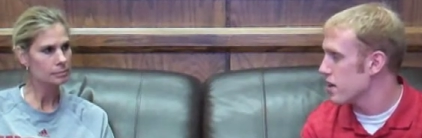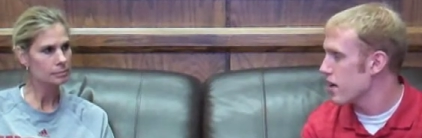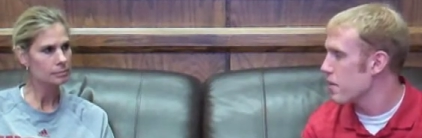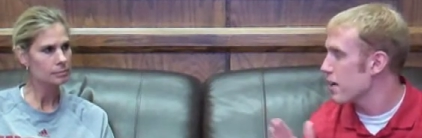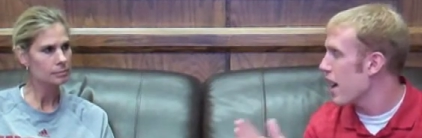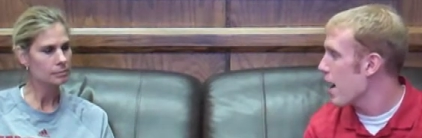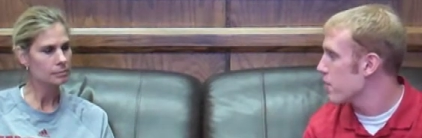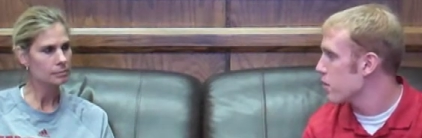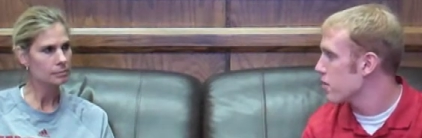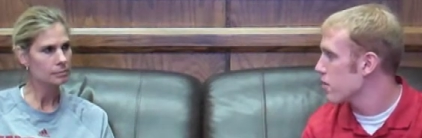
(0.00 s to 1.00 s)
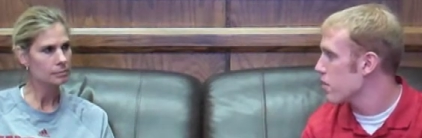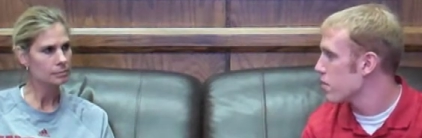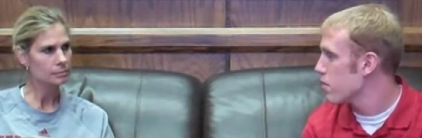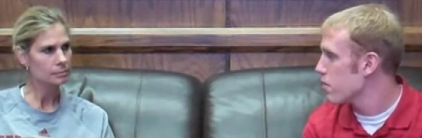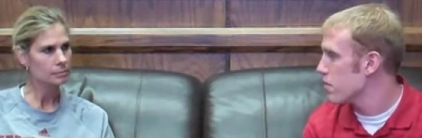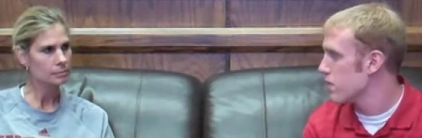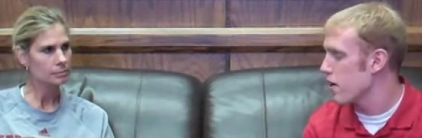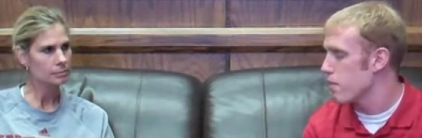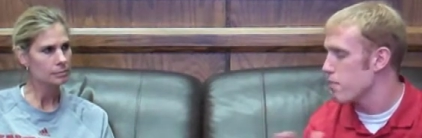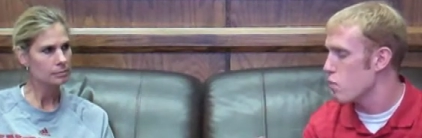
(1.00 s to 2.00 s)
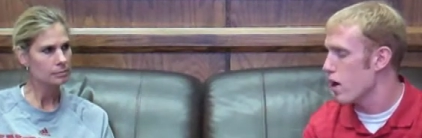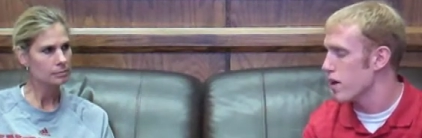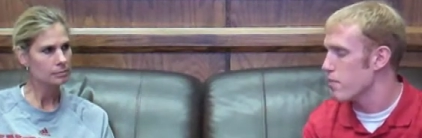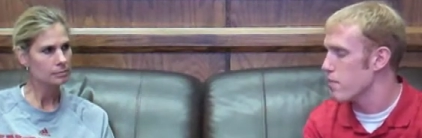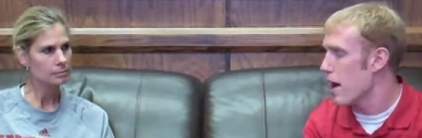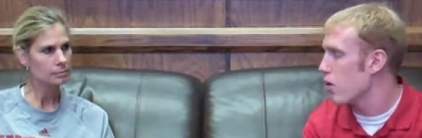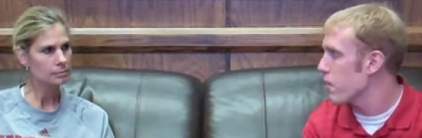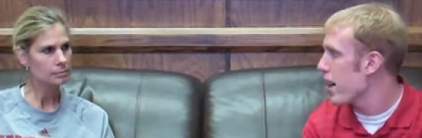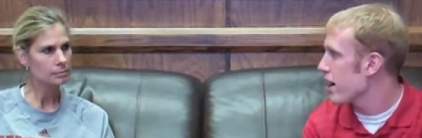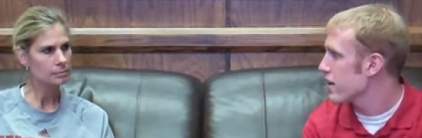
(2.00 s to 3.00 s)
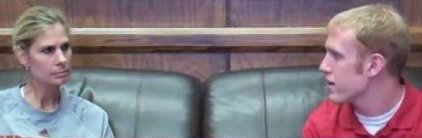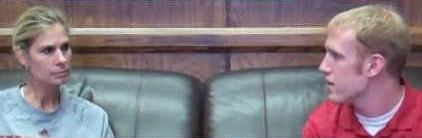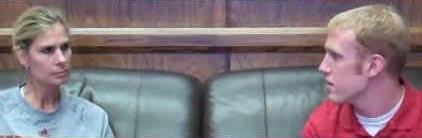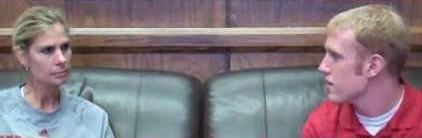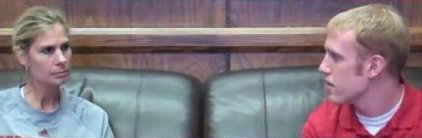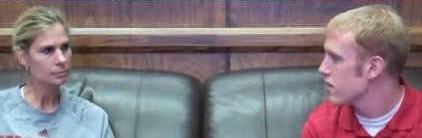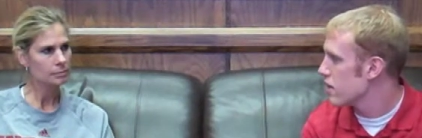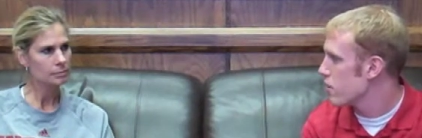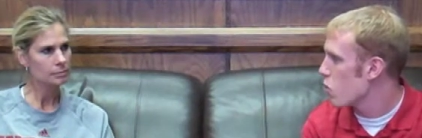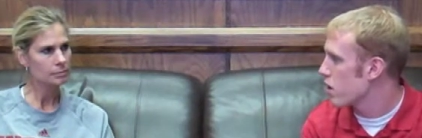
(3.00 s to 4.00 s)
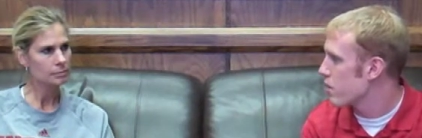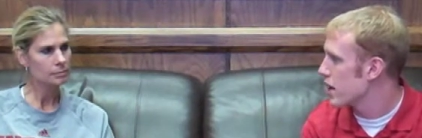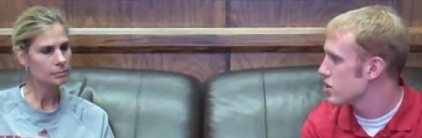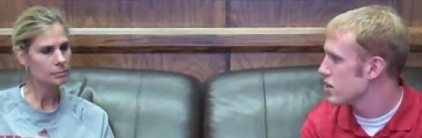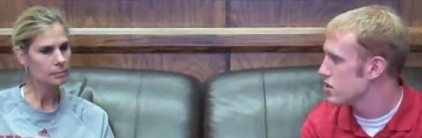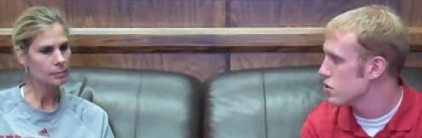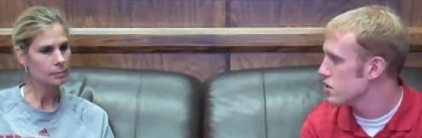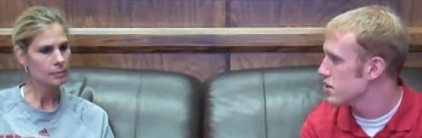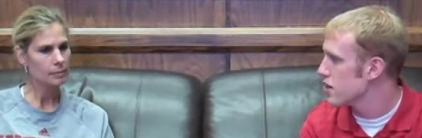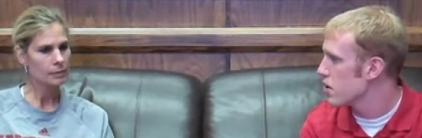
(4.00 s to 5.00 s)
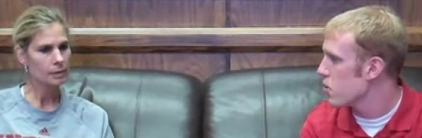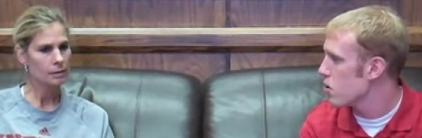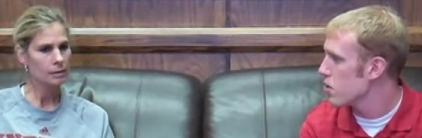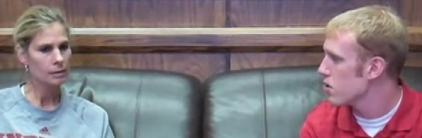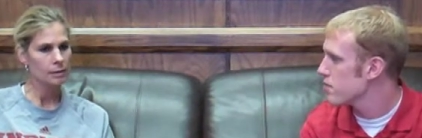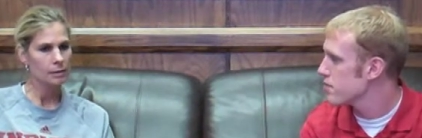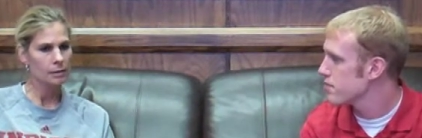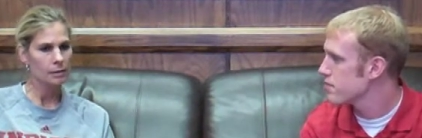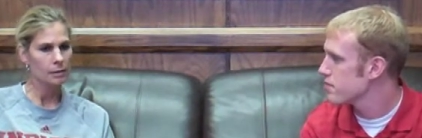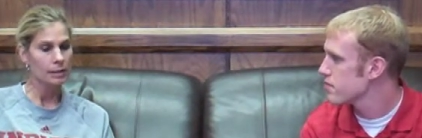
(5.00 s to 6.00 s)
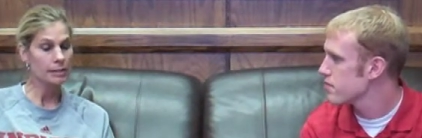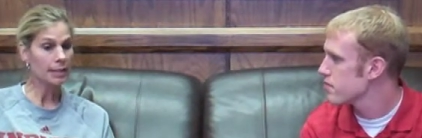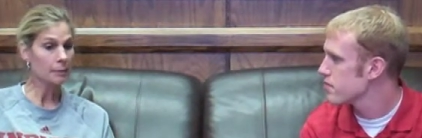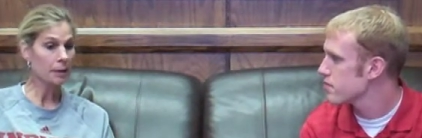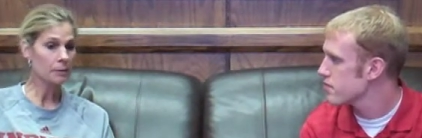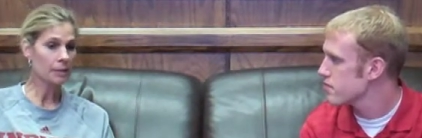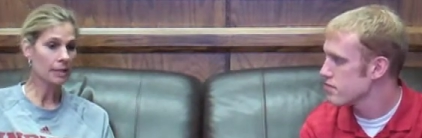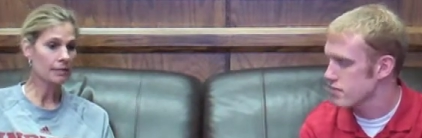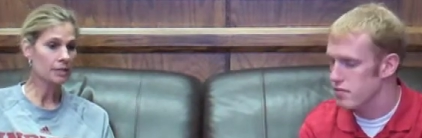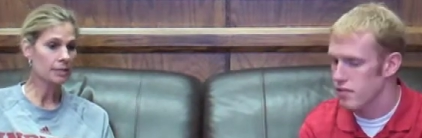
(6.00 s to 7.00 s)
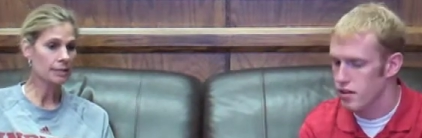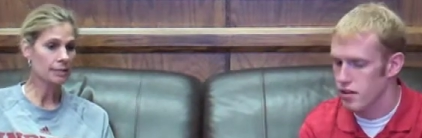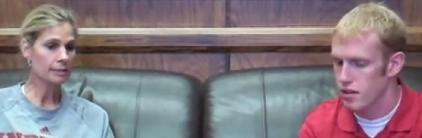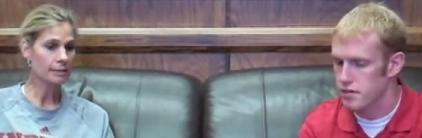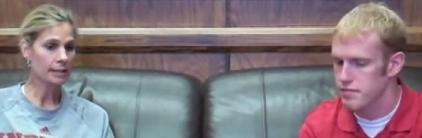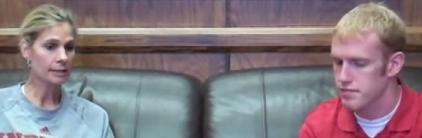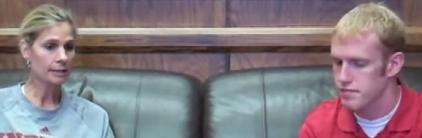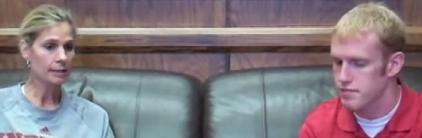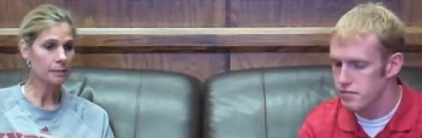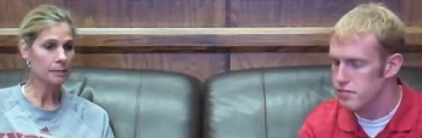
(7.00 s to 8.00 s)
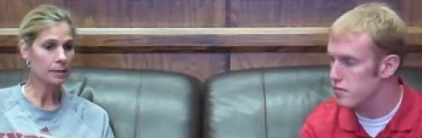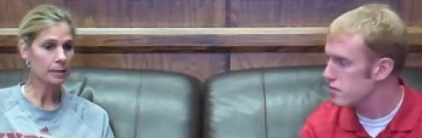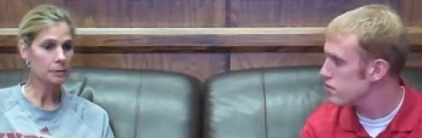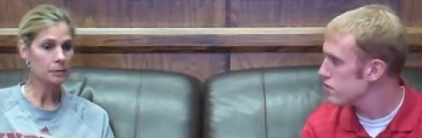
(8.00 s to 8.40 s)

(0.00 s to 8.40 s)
Speaker 1: You got to be happy with their their way to battle back in the morning match against UC Santa Barbara.
Speaker 2: Yeah, Santa Barbara's going to have a good season. They ended up um,